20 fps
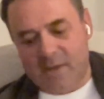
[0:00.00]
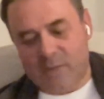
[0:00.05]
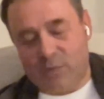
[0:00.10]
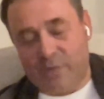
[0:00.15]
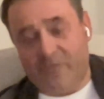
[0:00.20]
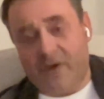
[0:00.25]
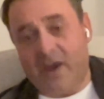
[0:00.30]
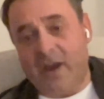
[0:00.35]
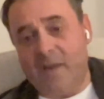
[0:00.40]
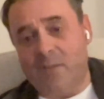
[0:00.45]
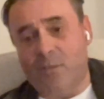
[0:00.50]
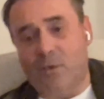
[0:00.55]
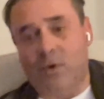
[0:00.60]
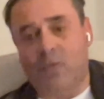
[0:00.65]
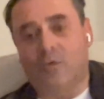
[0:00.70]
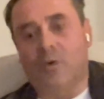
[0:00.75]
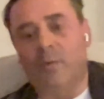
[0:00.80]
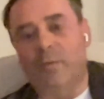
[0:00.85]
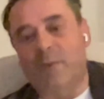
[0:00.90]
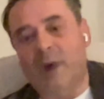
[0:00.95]
provide a
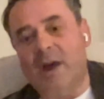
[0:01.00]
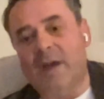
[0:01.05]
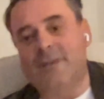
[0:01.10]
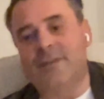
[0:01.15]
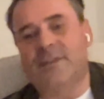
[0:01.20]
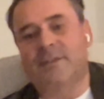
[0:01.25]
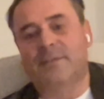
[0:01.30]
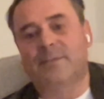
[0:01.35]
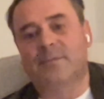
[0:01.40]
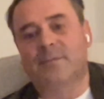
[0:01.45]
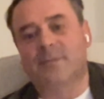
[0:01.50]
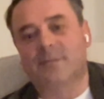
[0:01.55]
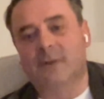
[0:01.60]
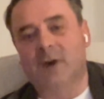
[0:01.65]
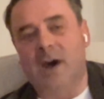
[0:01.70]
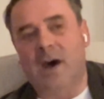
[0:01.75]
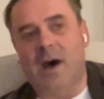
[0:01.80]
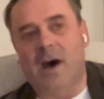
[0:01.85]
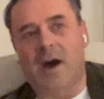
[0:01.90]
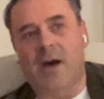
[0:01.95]
more robust
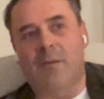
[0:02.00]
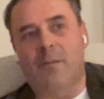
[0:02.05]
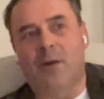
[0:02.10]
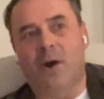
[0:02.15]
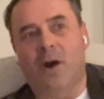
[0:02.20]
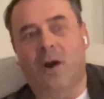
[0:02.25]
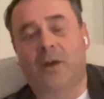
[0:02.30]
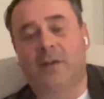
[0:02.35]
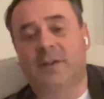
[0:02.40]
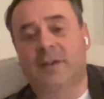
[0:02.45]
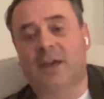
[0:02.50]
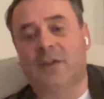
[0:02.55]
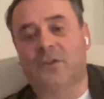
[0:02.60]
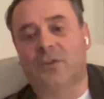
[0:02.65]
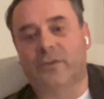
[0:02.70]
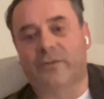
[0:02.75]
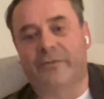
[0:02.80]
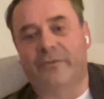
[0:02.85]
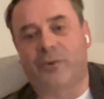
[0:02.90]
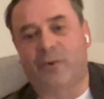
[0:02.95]

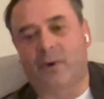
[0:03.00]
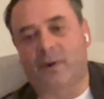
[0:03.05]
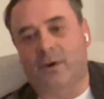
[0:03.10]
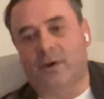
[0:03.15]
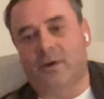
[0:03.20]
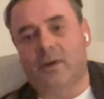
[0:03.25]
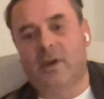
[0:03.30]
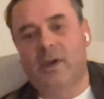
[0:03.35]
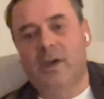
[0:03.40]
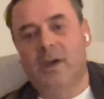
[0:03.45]
architecture for